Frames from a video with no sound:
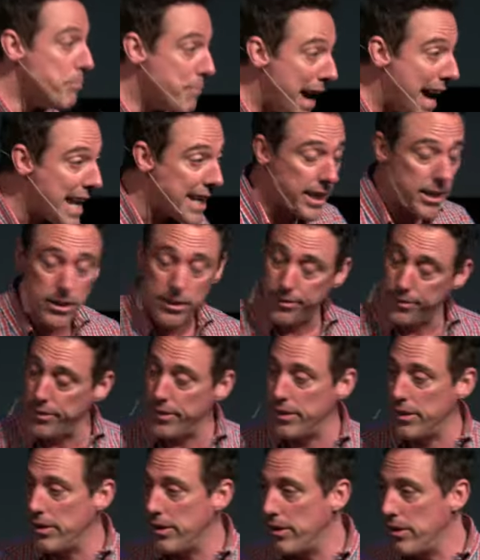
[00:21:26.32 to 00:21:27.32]
men.
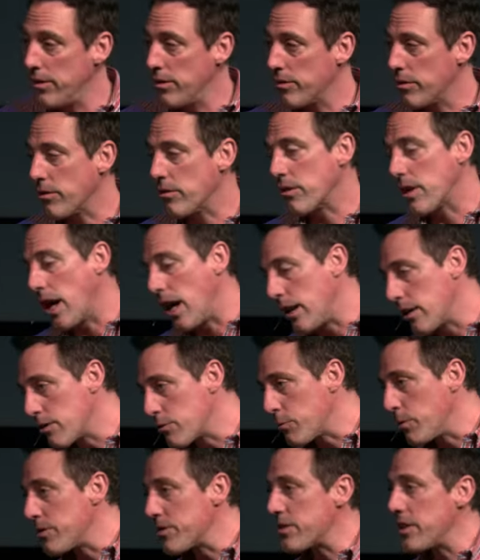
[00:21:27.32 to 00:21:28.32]
So scholars
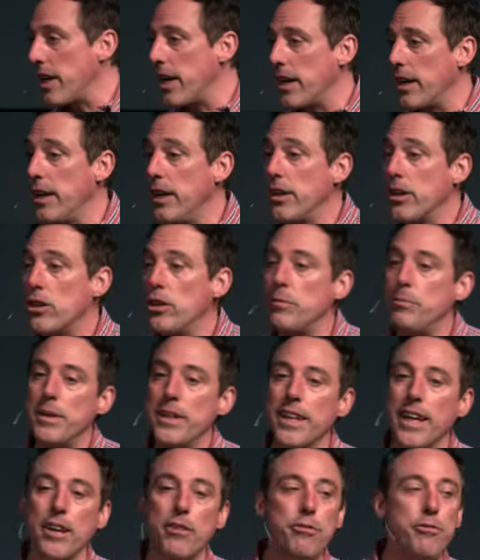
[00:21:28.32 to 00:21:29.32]
will say, could be
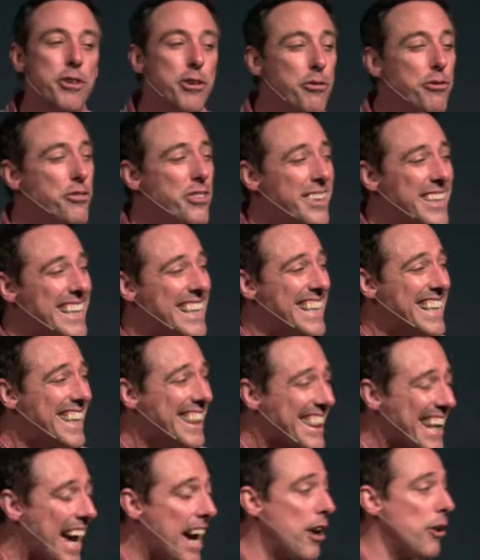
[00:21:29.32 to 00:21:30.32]
like
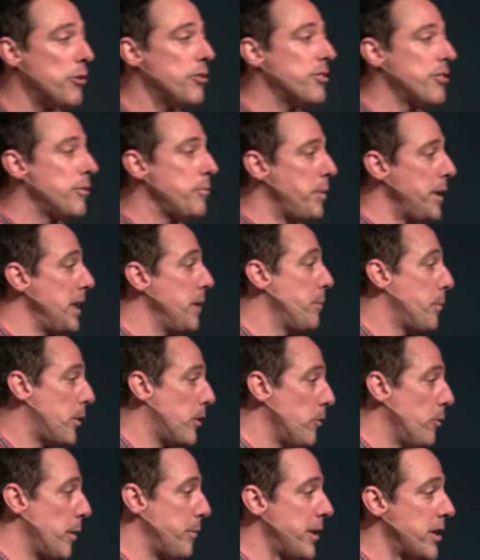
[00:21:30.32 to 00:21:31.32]
15,000 people.
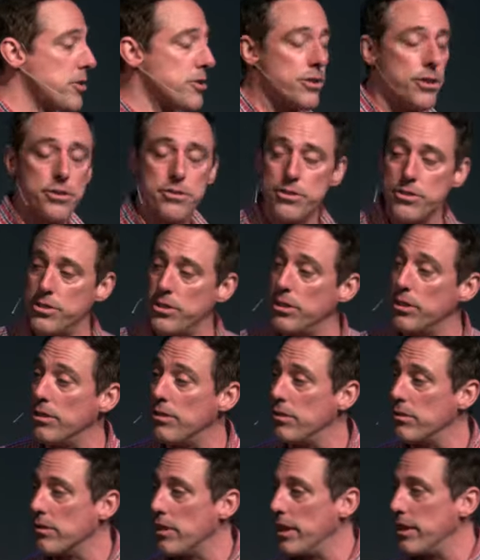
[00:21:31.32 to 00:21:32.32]
Women and children too,
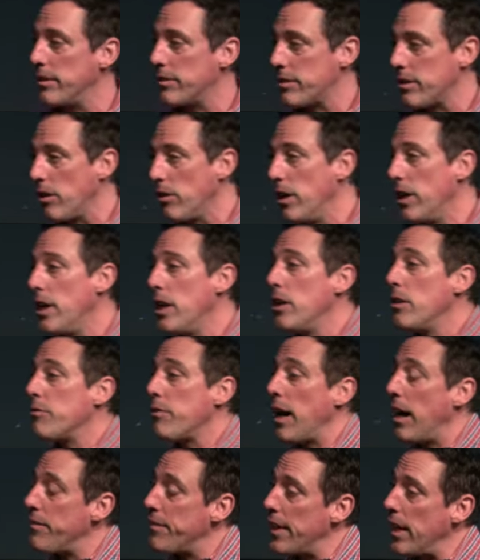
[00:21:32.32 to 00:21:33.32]
right? So
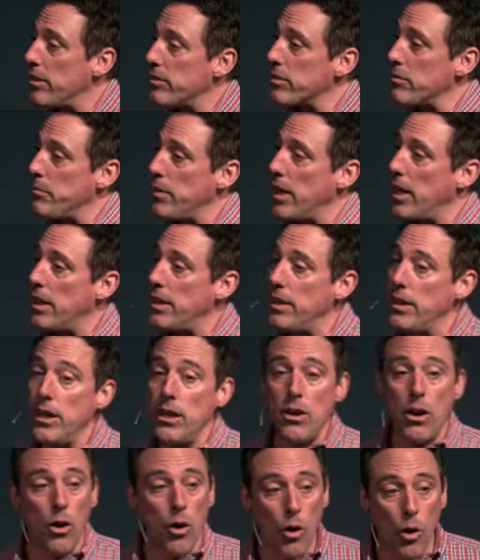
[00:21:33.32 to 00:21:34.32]
5,000 men,
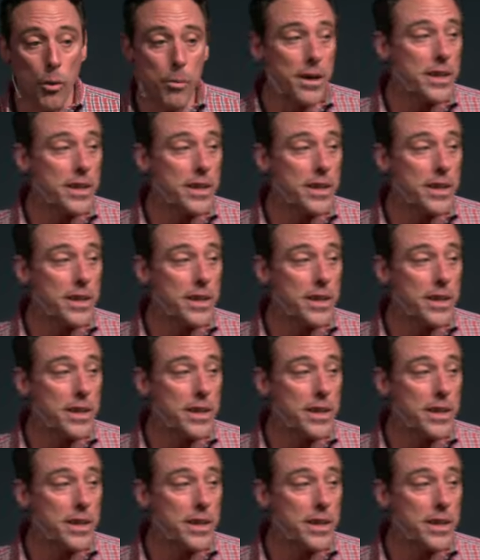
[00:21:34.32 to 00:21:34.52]
whole